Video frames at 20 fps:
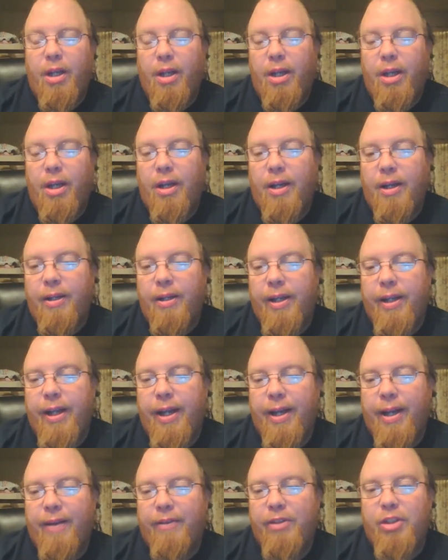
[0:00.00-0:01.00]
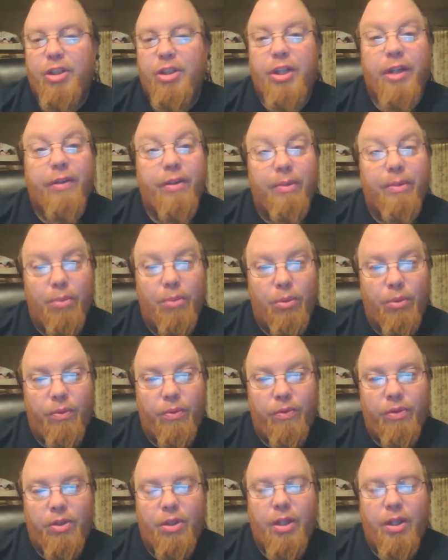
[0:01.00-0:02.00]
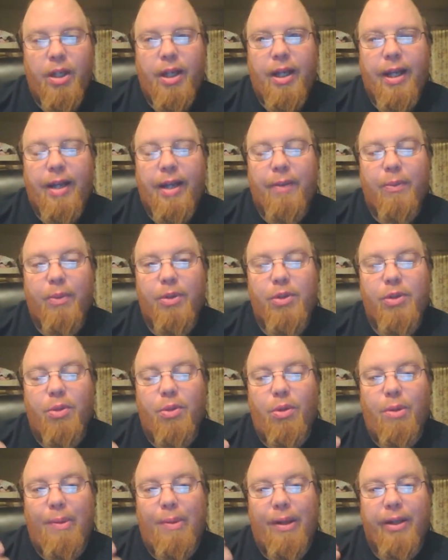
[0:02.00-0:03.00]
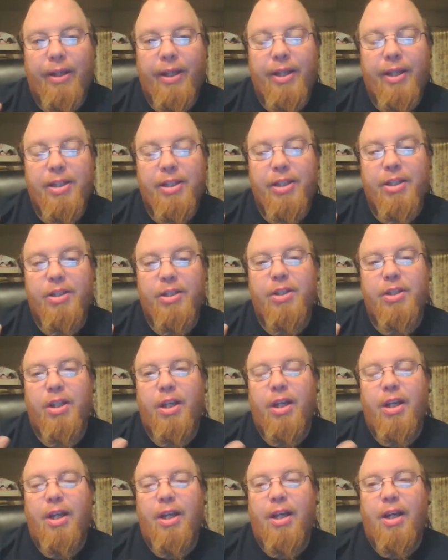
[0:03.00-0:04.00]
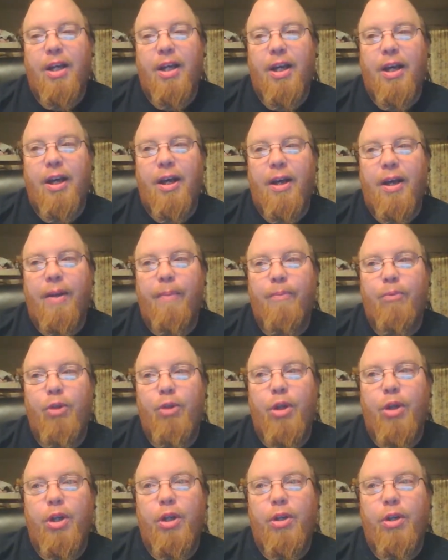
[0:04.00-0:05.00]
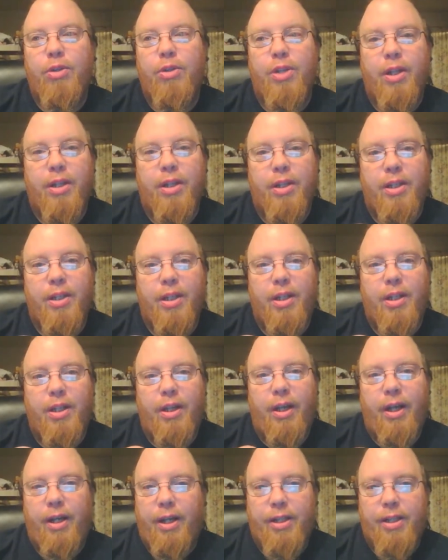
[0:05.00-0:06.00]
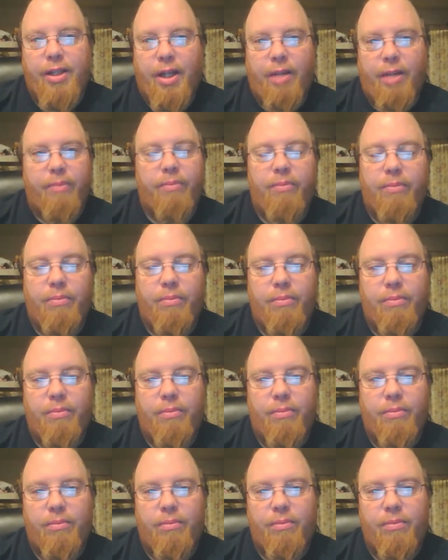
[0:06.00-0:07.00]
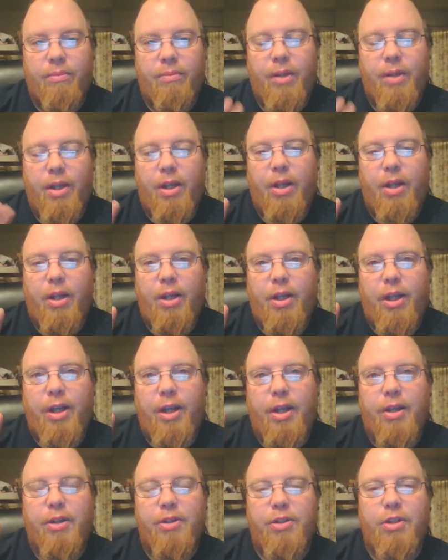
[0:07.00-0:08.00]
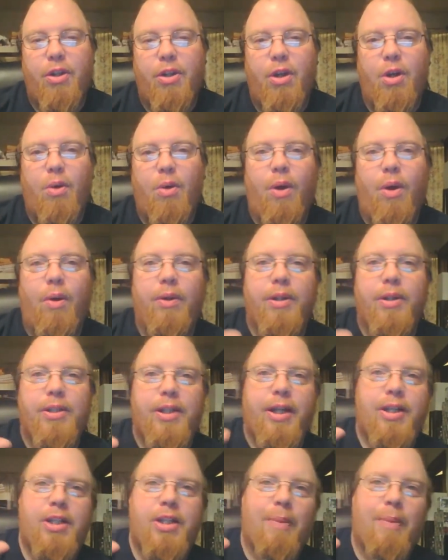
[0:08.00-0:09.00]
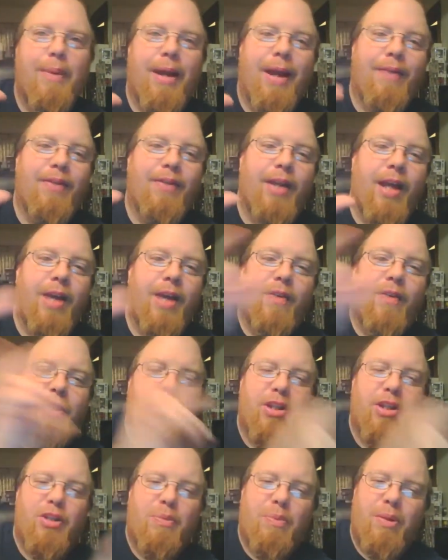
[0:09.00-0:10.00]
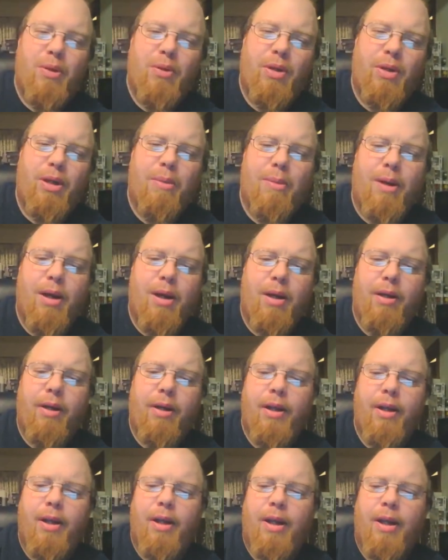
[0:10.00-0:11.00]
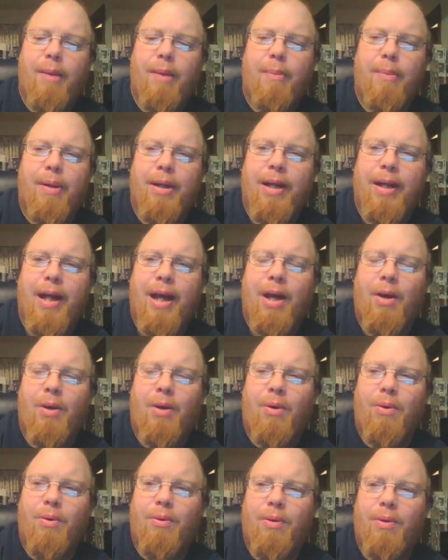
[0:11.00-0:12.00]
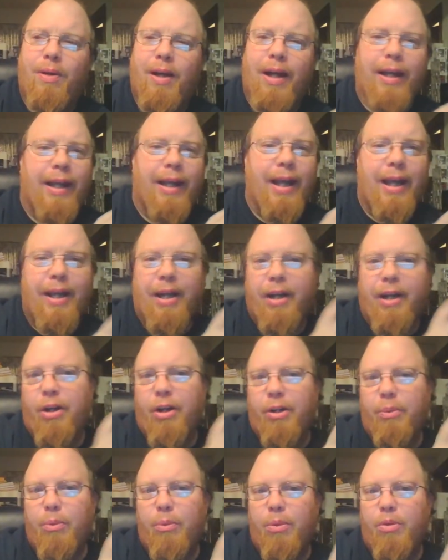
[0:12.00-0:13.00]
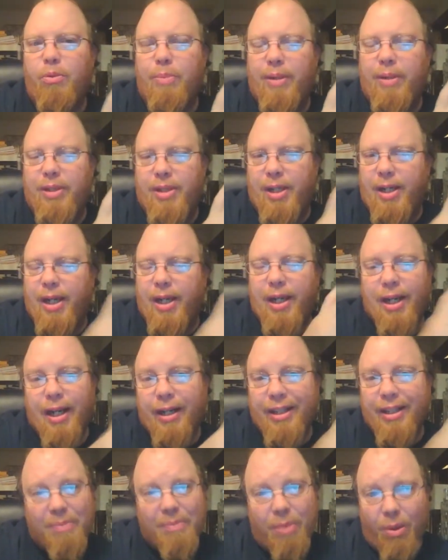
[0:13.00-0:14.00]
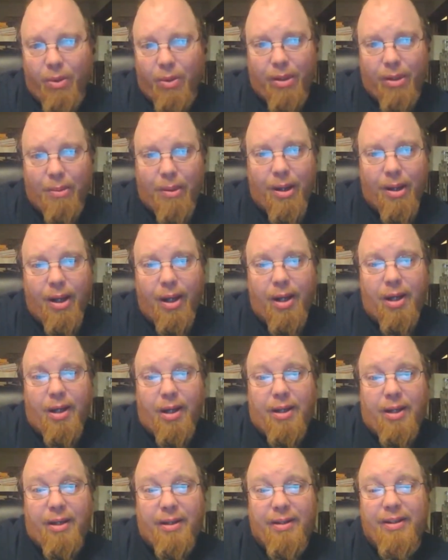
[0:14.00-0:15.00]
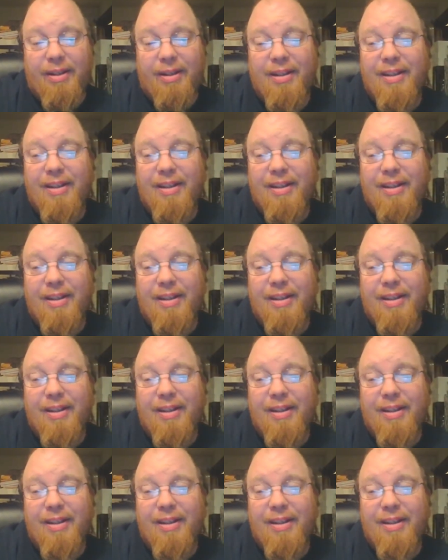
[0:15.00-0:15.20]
Uh, they have secret moves, and what's cool about these is um, you can use it anytime. There's no oh this HM I have to have on this Pokemon, but now I can't get another move because I need it on this Pokemon